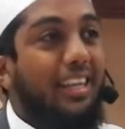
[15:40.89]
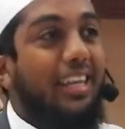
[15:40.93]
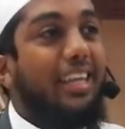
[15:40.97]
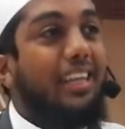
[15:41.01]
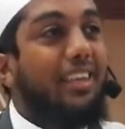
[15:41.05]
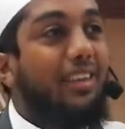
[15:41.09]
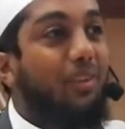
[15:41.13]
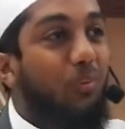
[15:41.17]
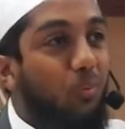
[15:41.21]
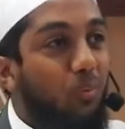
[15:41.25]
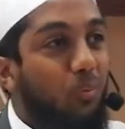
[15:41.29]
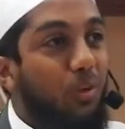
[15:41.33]

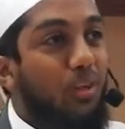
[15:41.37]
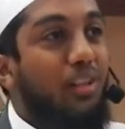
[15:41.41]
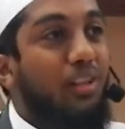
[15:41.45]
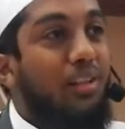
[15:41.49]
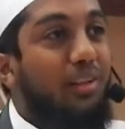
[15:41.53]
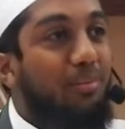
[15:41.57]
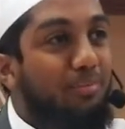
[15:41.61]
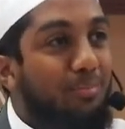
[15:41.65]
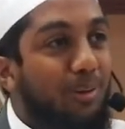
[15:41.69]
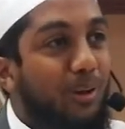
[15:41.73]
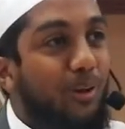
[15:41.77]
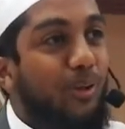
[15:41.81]
it
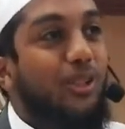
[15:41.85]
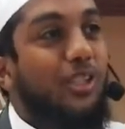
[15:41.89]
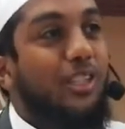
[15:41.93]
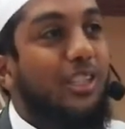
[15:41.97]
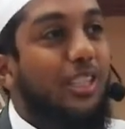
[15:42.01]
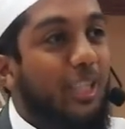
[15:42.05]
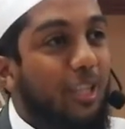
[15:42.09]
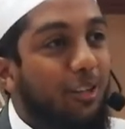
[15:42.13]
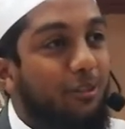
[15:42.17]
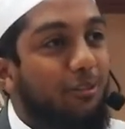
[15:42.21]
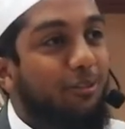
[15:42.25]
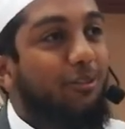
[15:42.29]
will
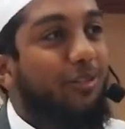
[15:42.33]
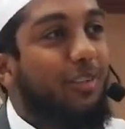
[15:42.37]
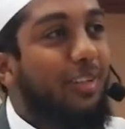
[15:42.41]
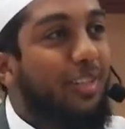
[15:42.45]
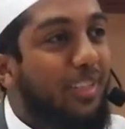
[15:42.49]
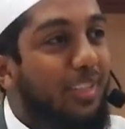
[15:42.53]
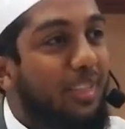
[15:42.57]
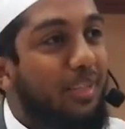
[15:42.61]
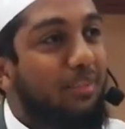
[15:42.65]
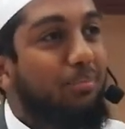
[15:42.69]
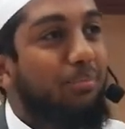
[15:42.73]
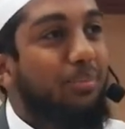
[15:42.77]
most
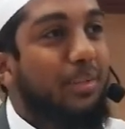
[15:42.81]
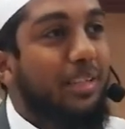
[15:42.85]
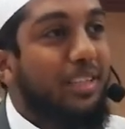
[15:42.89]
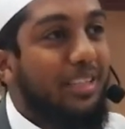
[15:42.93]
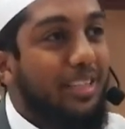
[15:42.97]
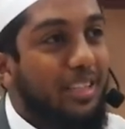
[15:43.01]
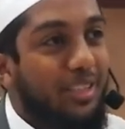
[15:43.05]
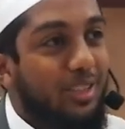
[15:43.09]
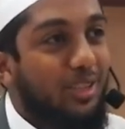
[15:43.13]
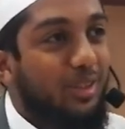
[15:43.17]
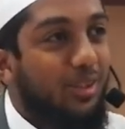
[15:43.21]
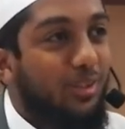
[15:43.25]
definitely be
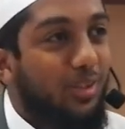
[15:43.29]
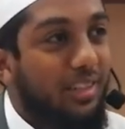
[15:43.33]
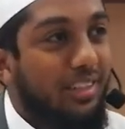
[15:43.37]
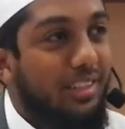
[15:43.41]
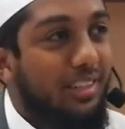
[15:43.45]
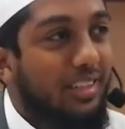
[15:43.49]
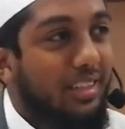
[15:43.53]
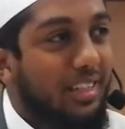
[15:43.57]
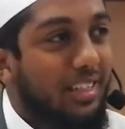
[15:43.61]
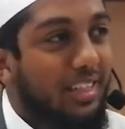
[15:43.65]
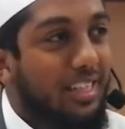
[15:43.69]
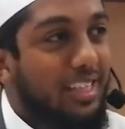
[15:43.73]

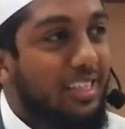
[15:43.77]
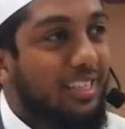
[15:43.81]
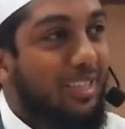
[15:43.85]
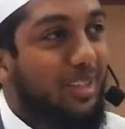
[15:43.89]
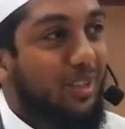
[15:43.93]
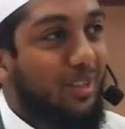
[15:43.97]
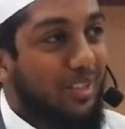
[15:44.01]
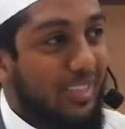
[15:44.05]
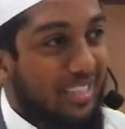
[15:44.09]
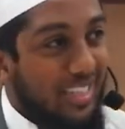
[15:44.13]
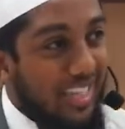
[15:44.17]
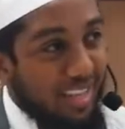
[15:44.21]
destroyed.
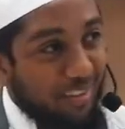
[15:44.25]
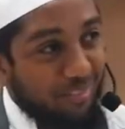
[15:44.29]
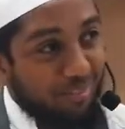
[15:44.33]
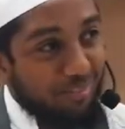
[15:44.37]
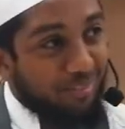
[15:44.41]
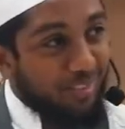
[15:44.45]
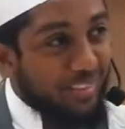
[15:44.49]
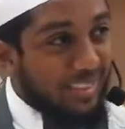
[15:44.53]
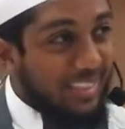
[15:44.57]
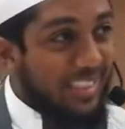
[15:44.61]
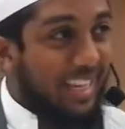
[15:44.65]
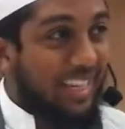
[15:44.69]
So it's
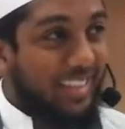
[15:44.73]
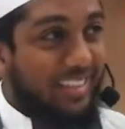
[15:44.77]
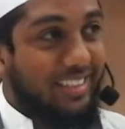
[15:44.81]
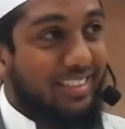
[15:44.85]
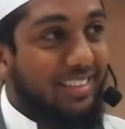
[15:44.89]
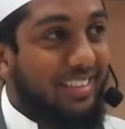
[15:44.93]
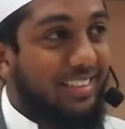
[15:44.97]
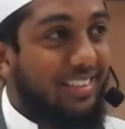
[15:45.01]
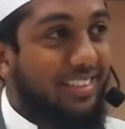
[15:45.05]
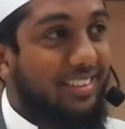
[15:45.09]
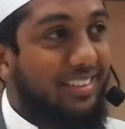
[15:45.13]
emphasized.